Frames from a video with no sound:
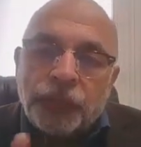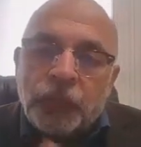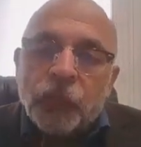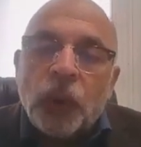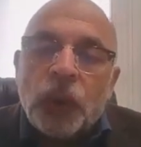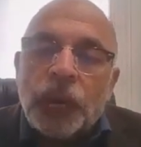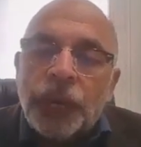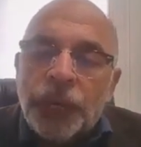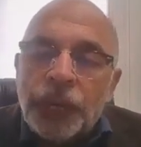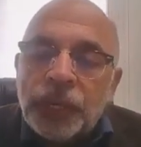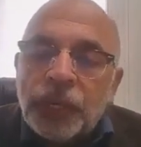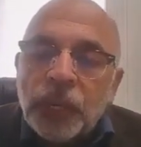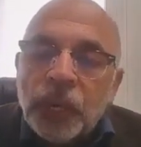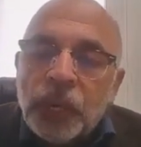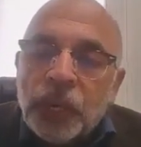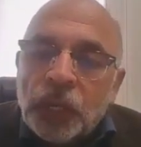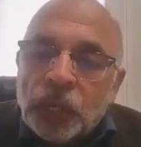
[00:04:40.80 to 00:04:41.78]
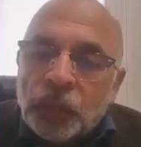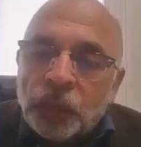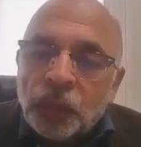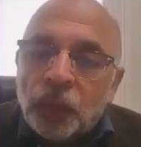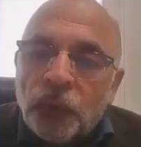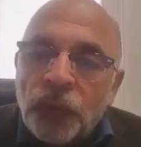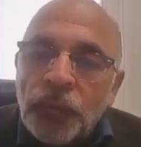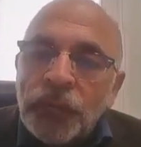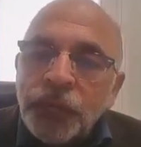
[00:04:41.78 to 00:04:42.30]
qualities.
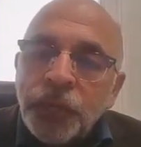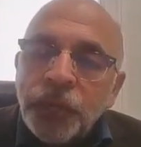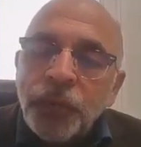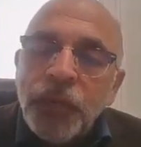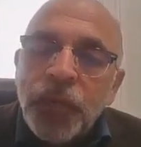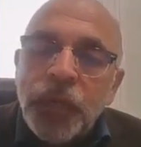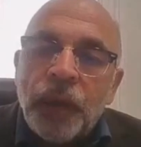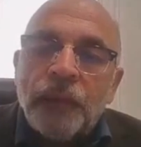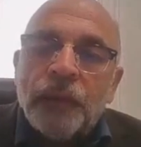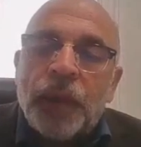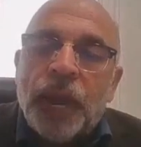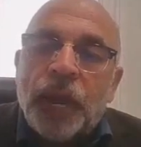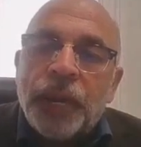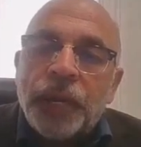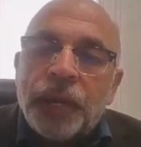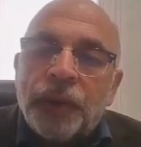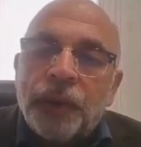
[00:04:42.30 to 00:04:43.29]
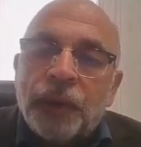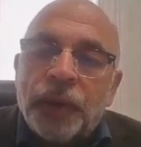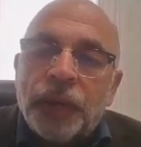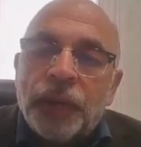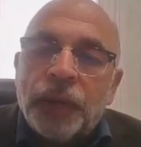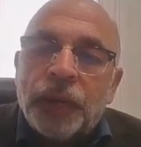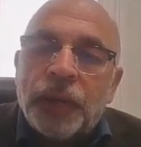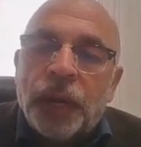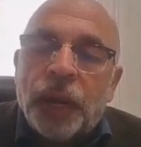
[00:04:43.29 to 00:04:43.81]
So once you have added
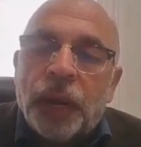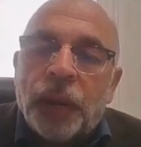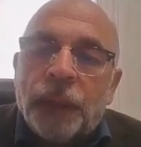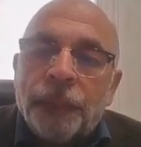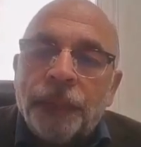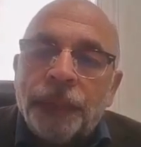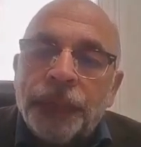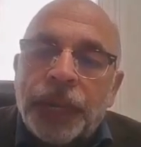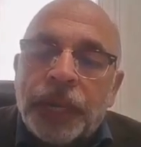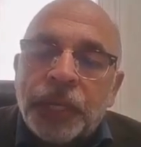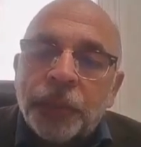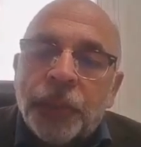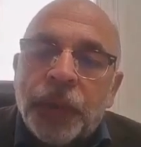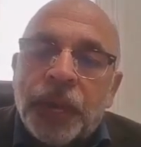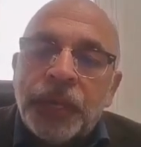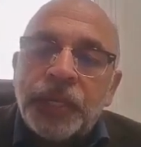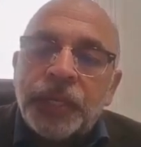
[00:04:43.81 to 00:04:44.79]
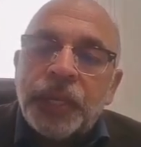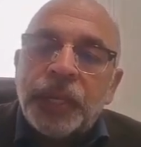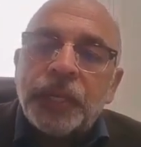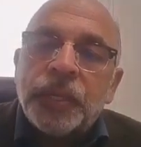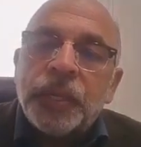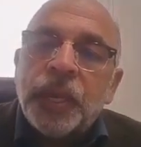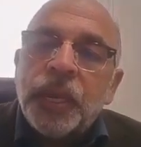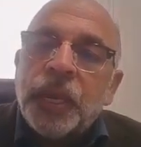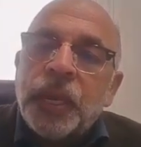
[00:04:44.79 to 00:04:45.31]
one that
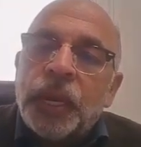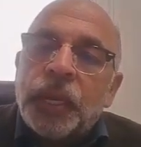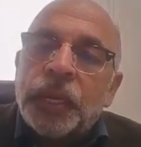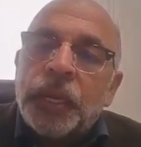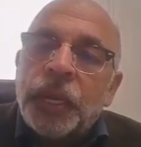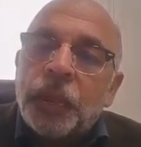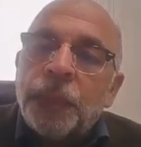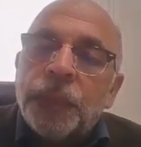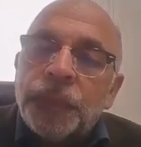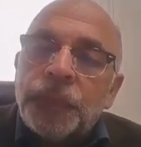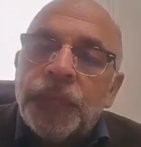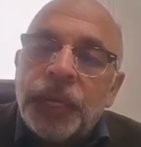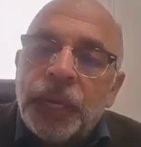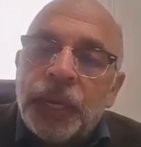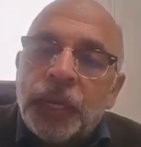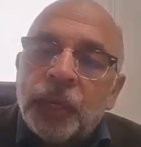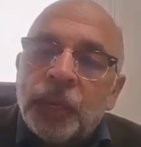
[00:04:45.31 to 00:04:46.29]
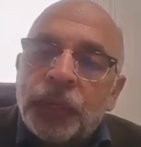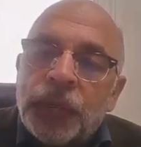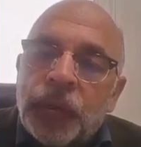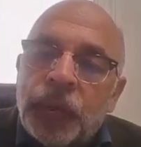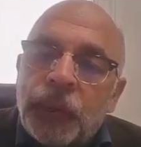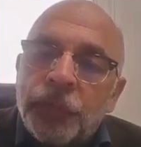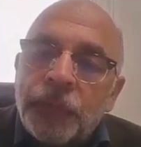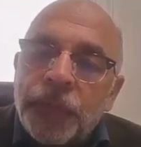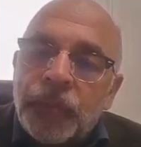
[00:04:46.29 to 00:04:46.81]
spices, keep stirring so the
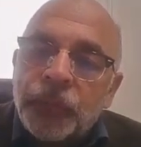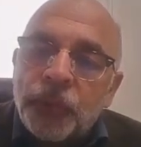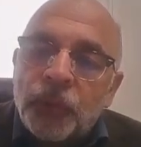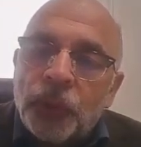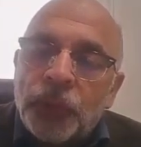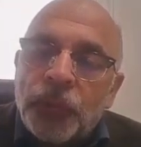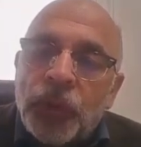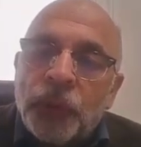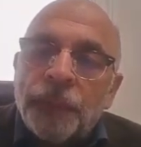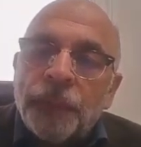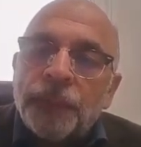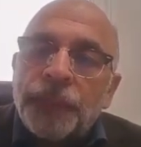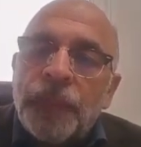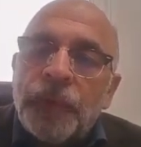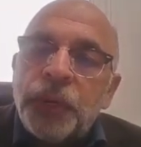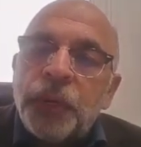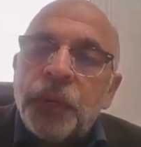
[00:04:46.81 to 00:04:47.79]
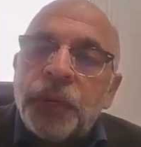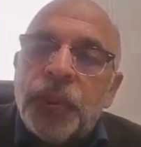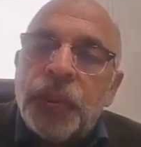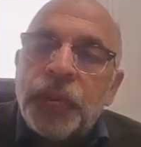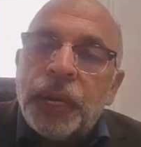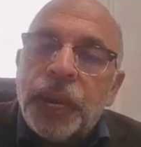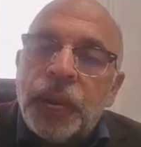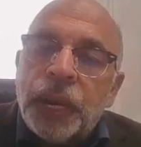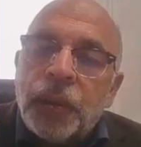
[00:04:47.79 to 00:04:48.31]
lump does not come. Then you
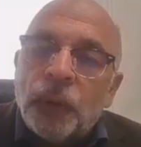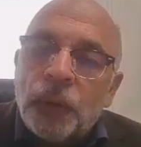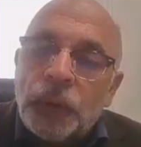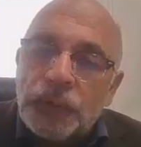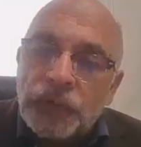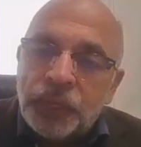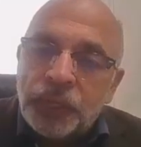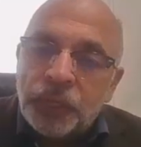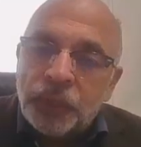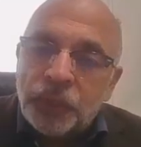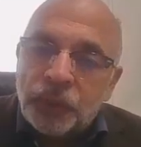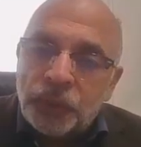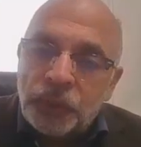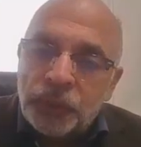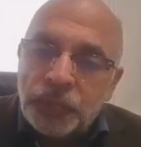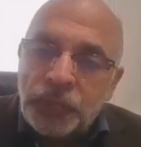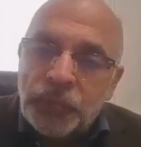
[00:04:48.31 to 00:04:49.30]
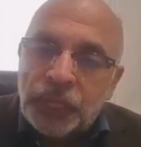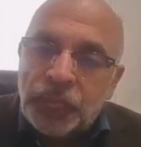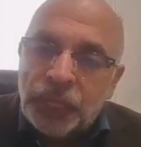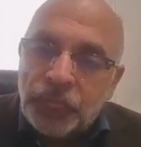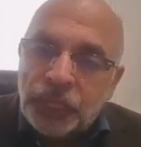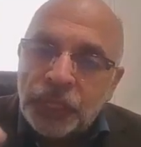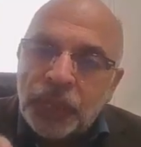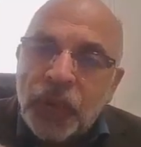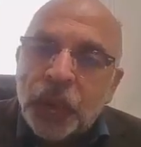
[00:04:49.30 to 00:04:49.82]
can, once you see that
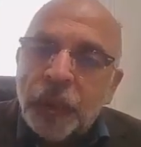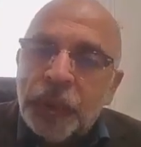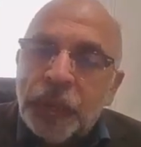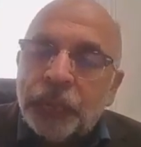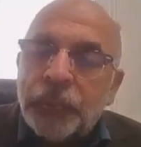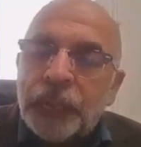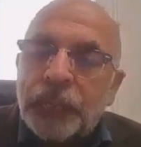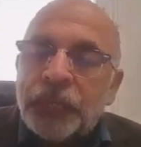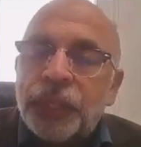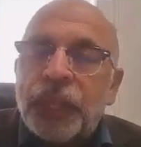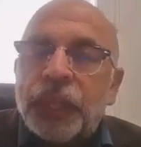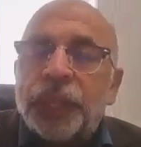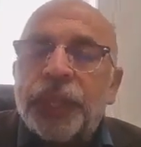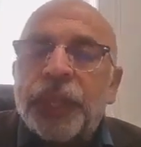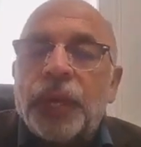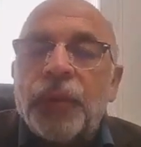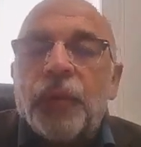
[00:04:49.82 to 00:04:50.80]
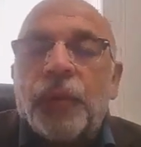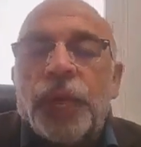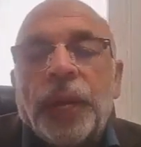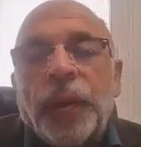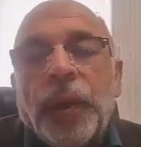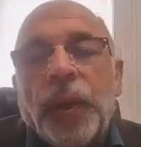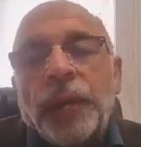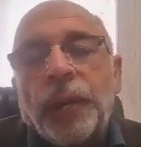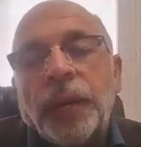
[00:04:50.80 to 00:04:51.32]
it start becoming thick, then you
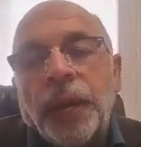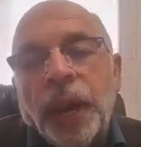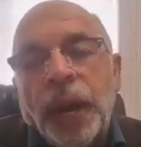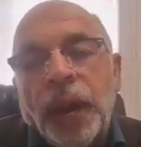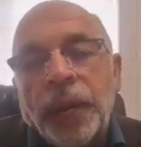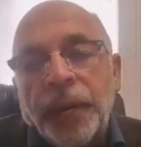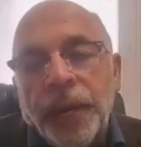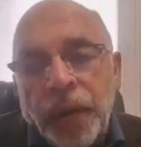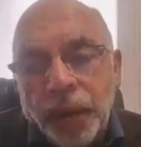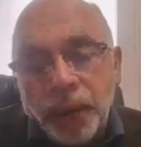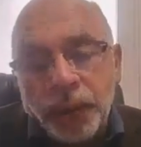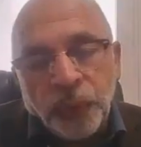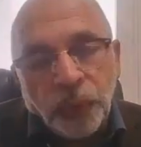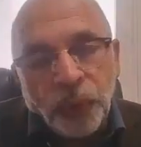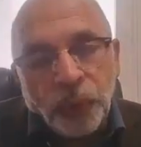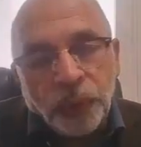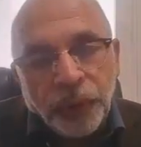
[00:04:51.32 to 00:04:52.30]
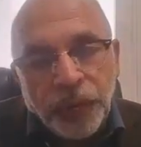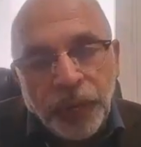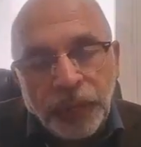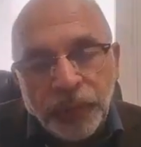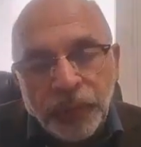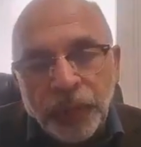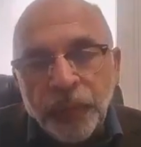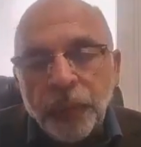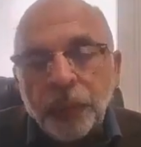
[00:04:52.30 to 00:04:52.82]
can add handful of
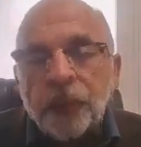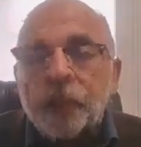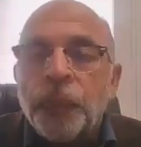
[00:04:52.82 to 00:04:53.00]
raisin,